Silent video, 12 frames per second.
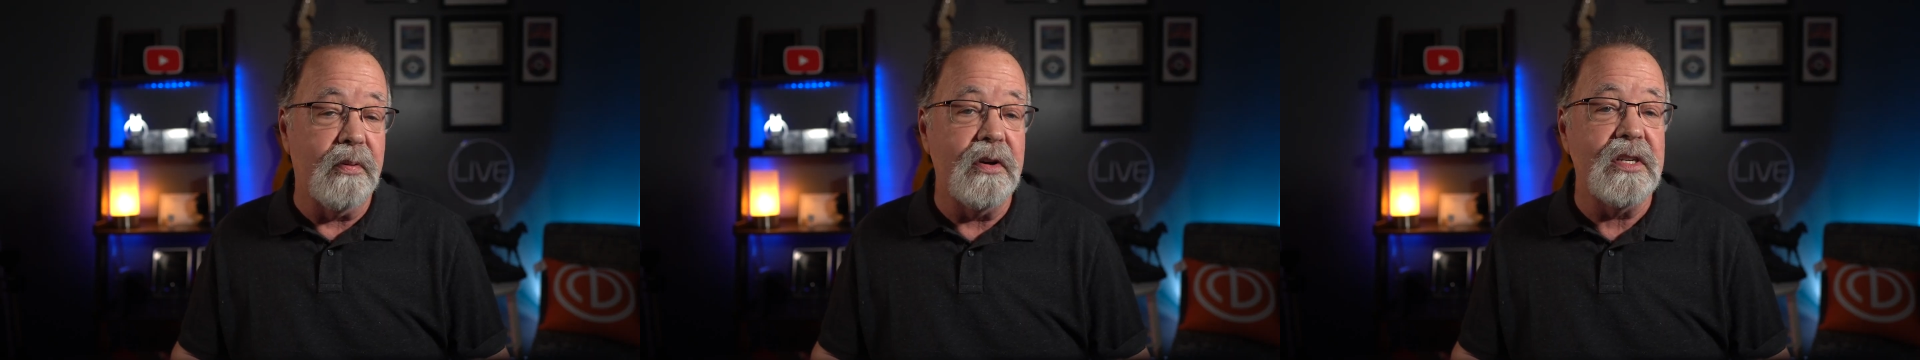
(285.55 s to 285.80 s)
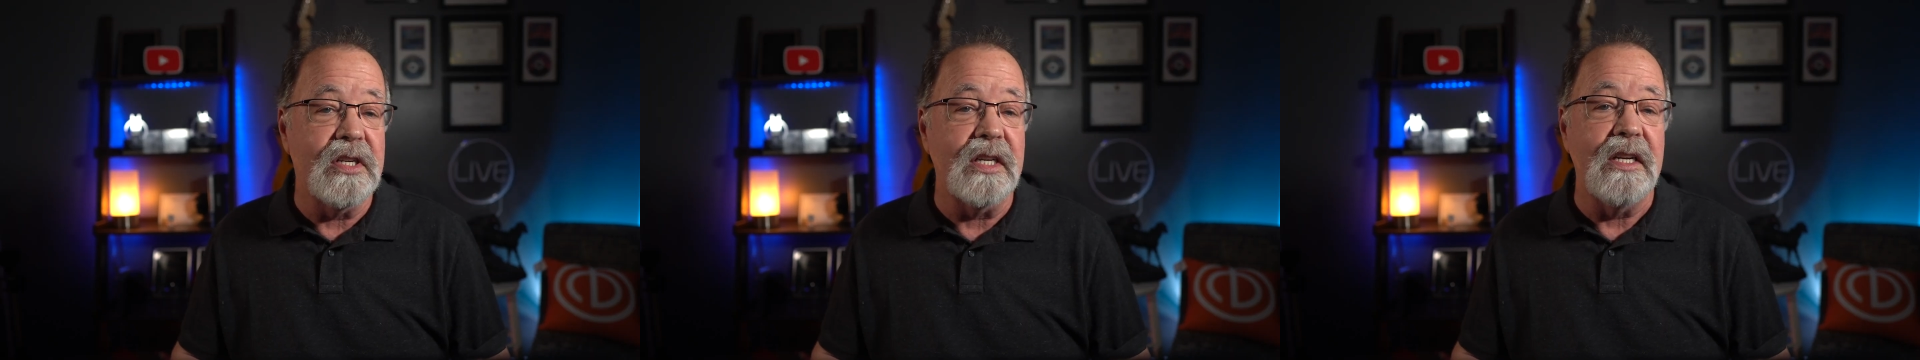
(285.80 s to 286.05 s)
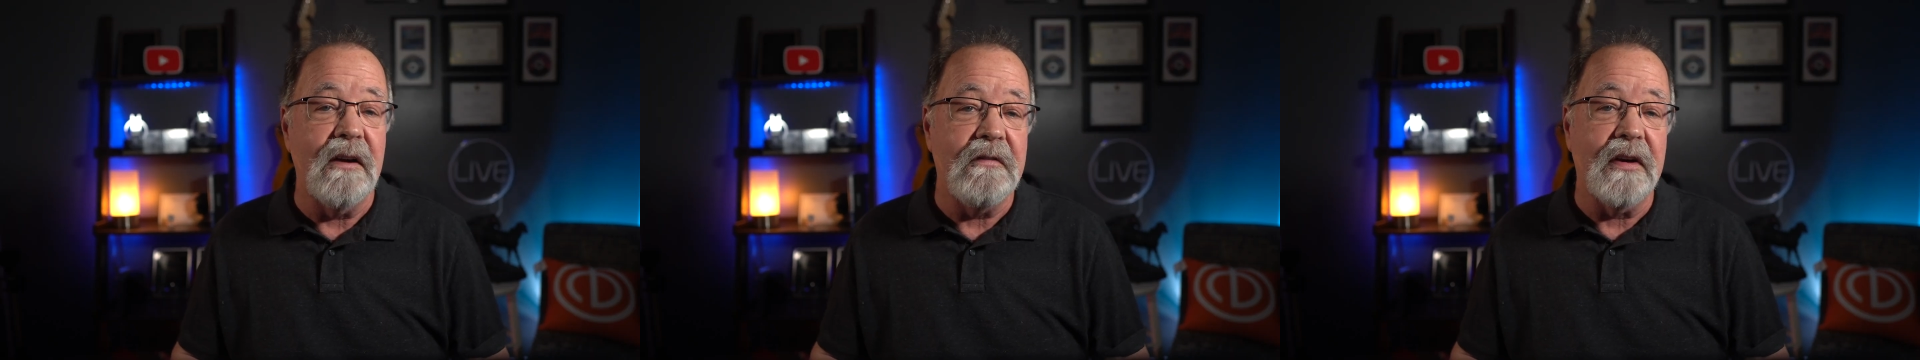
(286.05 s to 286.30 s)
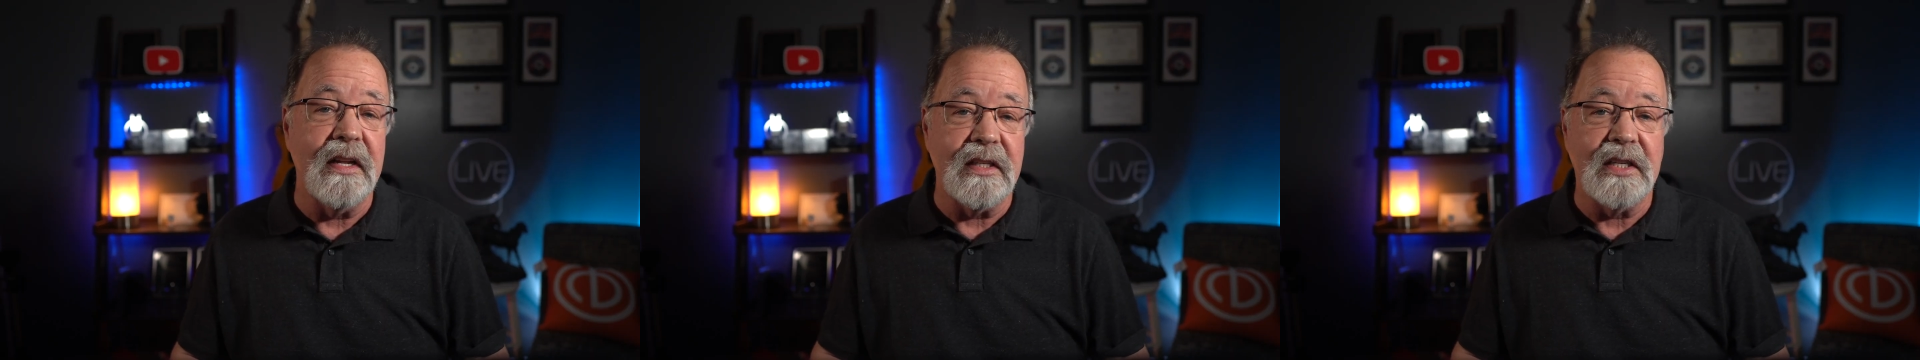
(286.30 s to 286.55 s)
pretty
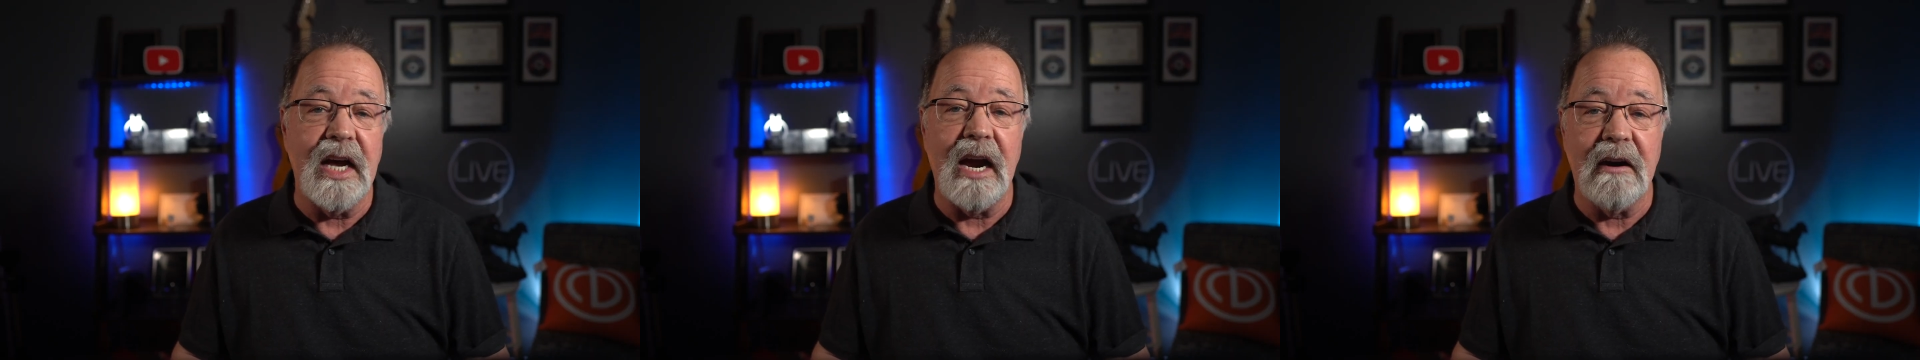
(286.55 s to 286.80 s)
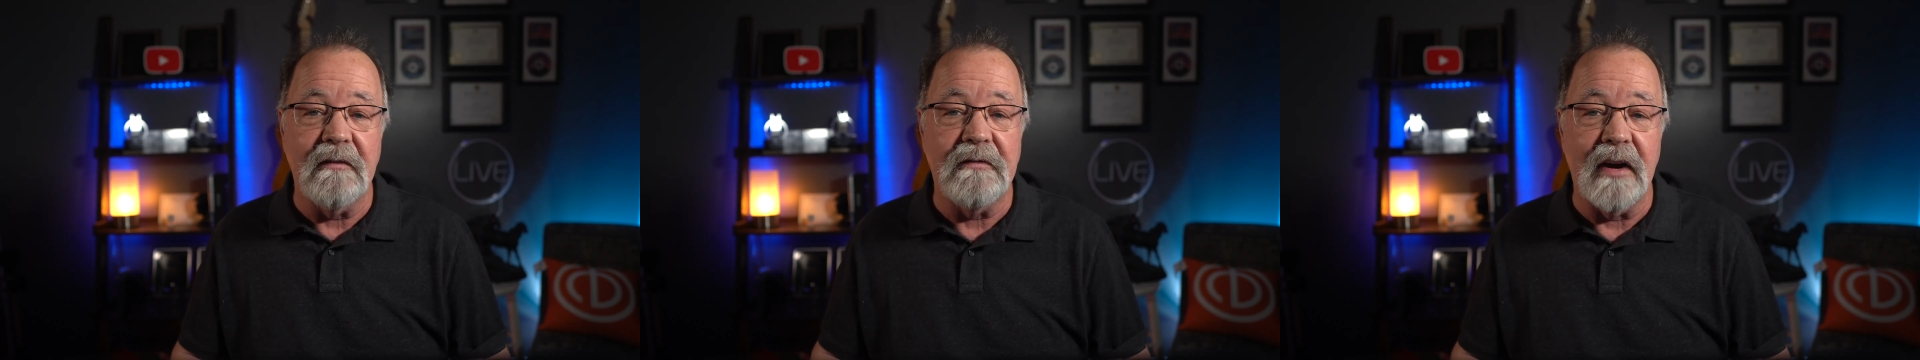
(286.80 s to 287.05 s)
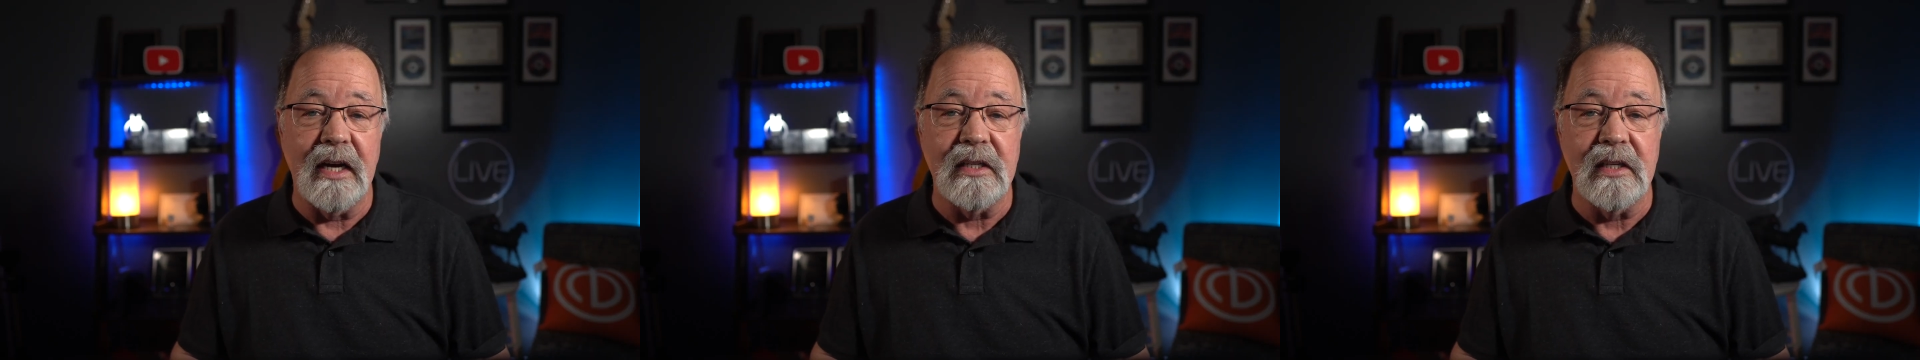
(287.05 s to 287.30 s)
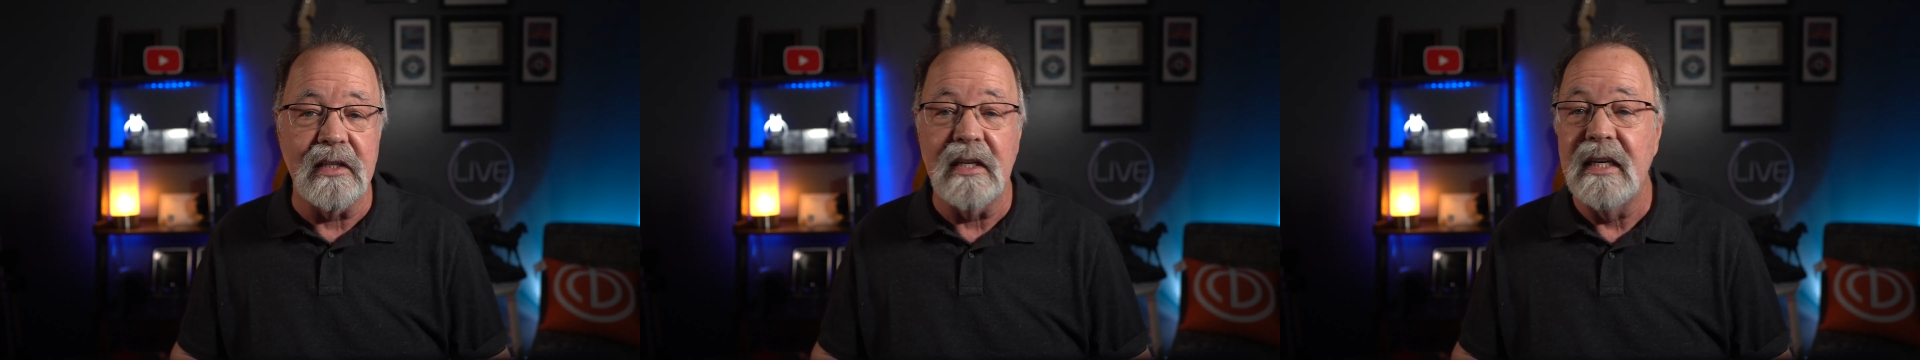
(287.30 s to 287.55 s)
significant
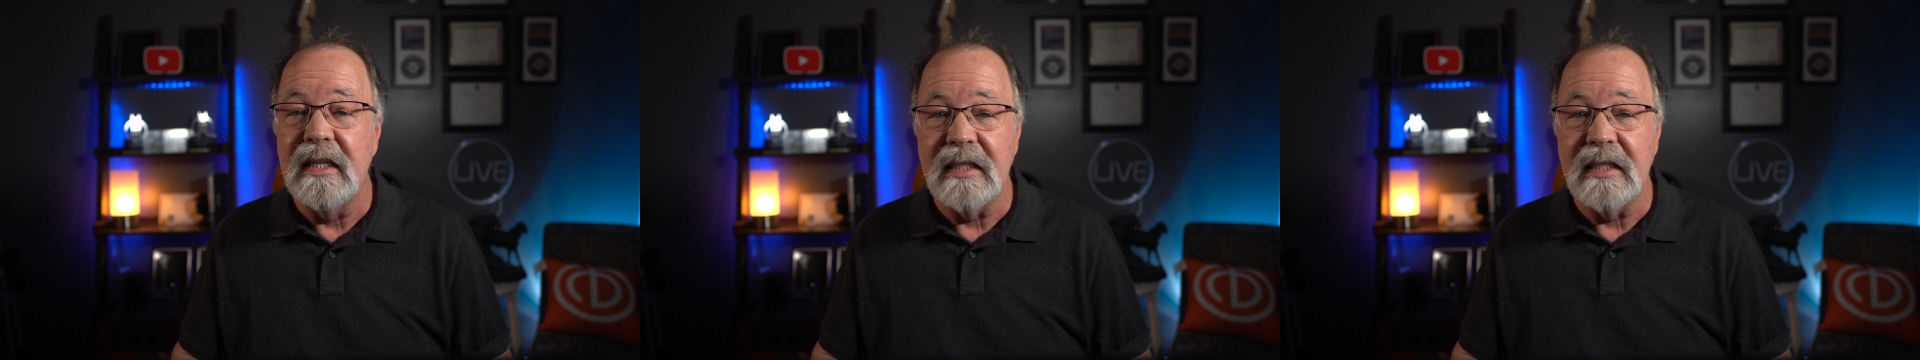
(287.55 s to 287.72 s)
sacrifices